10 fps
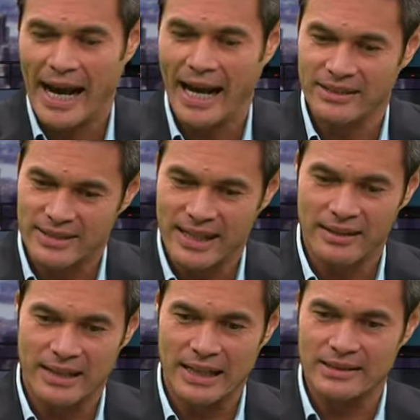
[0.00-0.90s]
And the
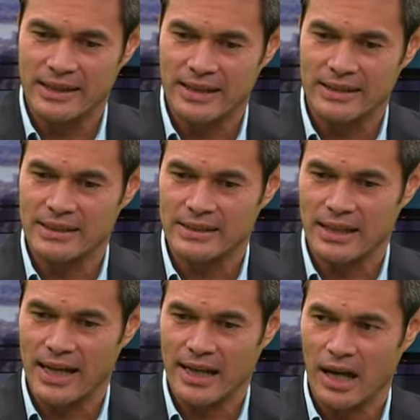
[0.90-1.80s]
second thing is that there's these
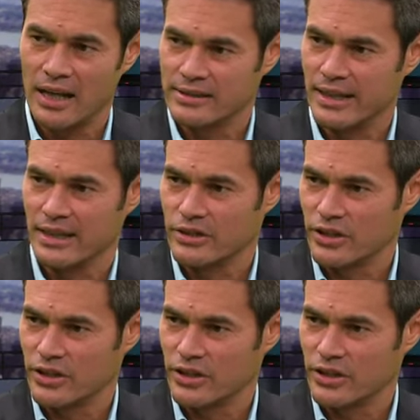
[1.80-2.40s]
kind of like glass ceilings,